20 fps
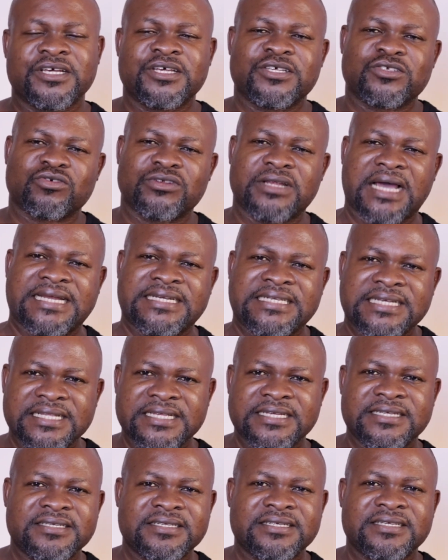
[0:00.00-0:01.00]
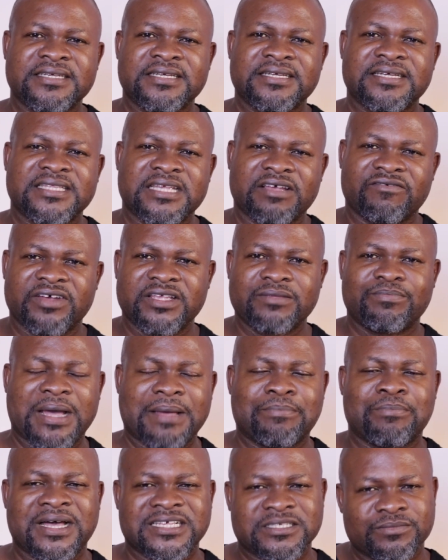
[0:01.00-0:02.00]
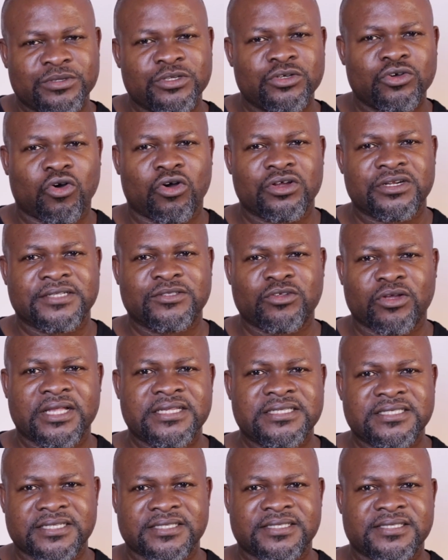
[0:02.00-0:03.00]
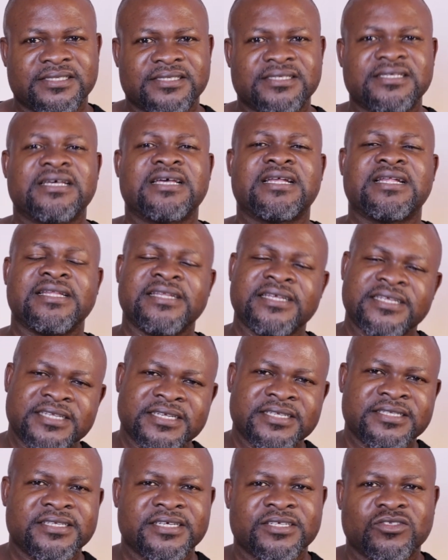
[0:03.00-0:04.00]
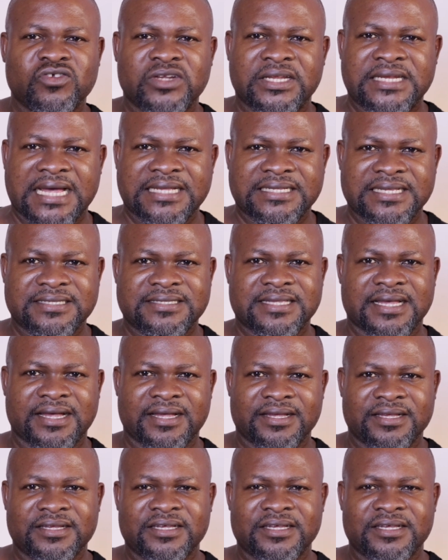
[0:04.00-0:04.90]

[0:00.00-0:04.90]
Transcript: So ideally, the vent pipe must be on the toilet seats leading into the digester.